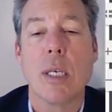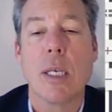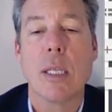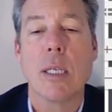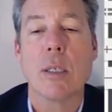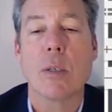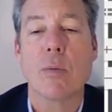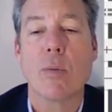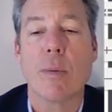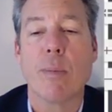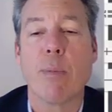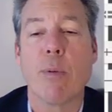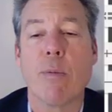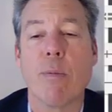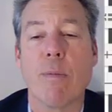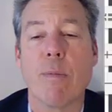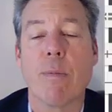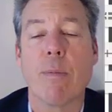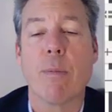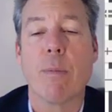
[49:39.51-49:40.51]
See this
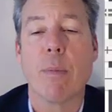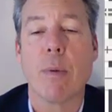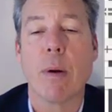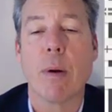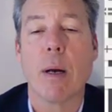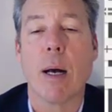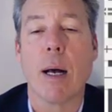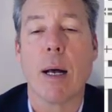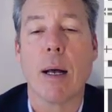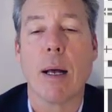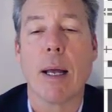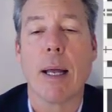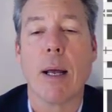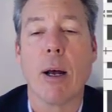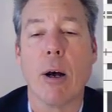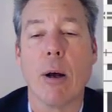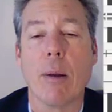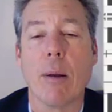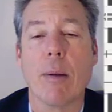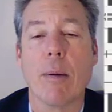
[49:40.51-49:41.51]
report,
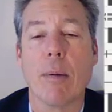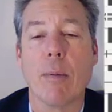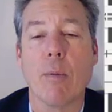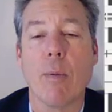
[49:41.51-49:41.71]
uh,